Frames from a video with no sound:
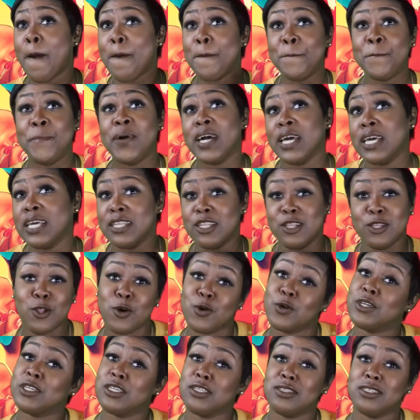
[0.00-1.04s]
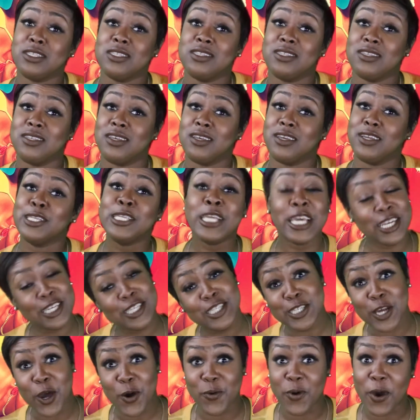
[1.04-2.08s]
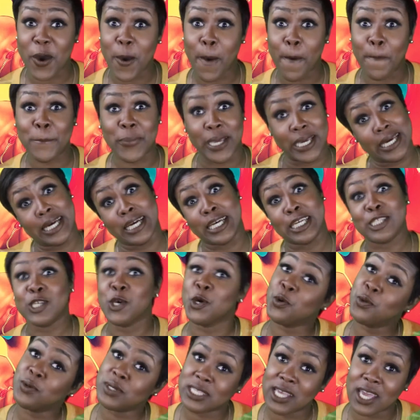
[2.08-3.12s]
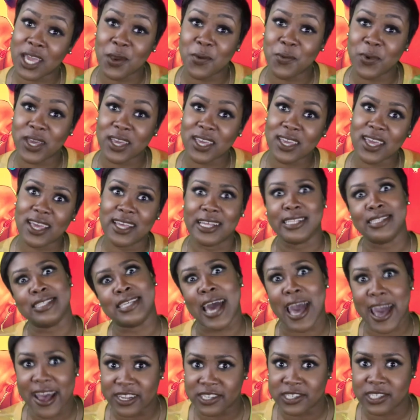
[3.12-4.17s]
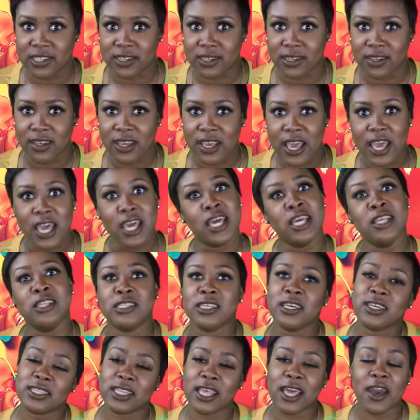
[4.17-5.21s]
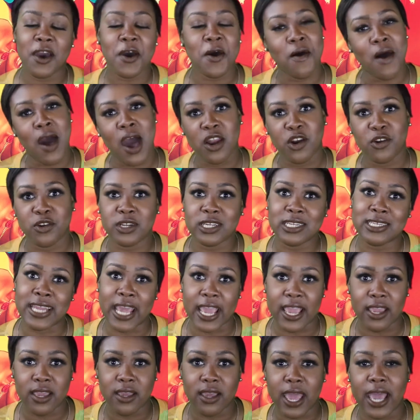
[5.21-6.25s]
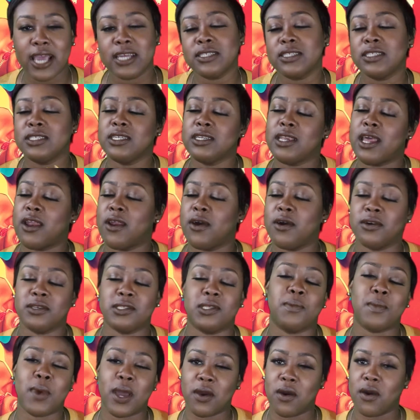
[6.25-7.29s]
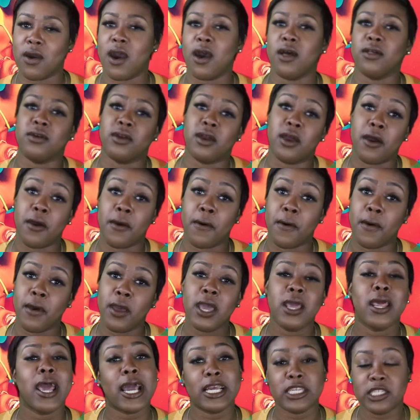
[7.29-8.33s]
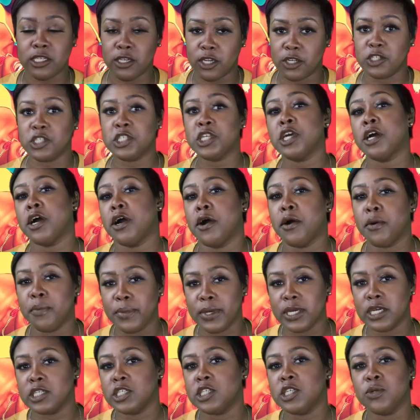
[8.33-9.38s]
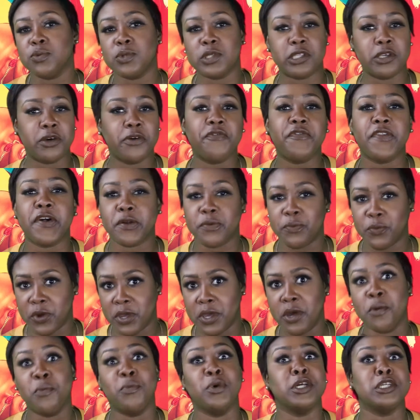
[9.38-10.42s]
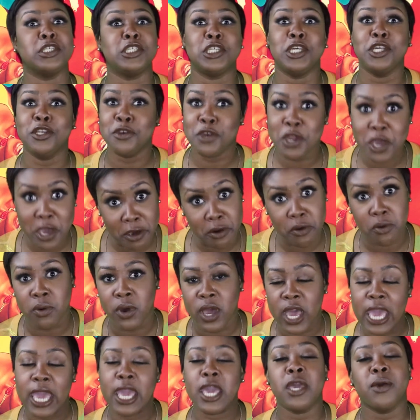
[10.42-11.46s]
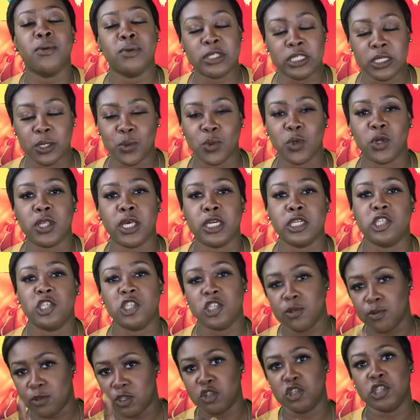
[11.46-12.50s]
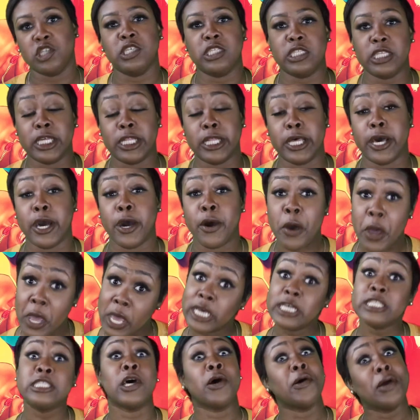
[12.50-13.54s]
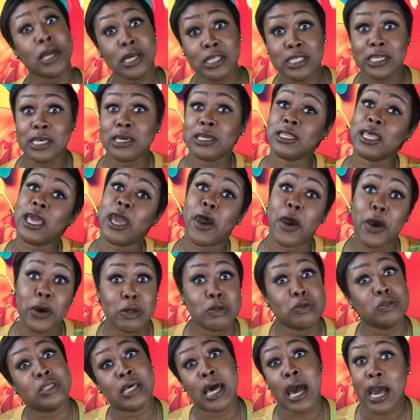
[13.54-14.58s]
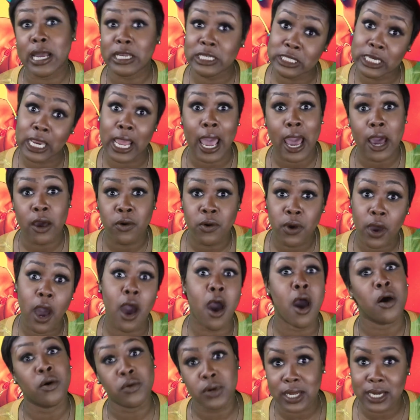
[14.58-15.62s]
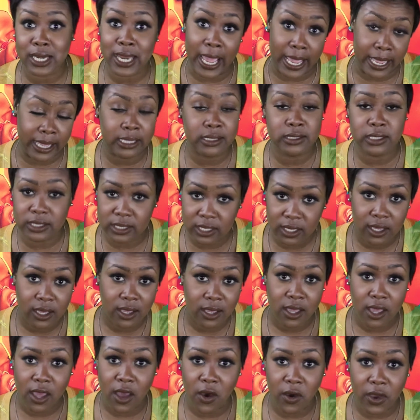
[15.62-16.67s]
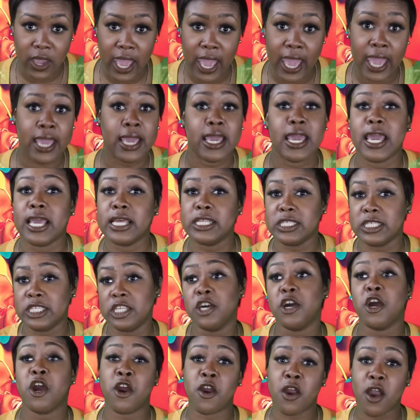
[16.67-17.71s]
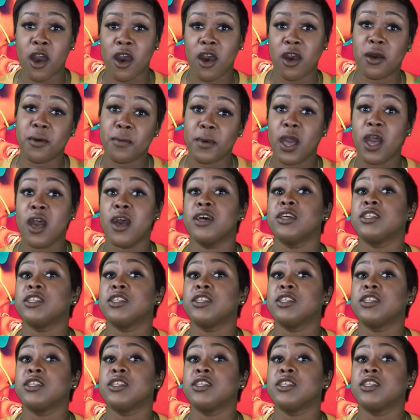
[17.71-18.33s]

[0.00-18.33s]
But Lawrence didn't show up because who was he with? Tasha. He took that hoe out on a date. Actually, she not a hoe, so I'm not gonna call her a hoe. Actually, no, she a hoe because she was still flirting with him when she knew he was in a relationship, so she's still a hoe. So he took that hoe Tasha out on a date, okay, and stood her up.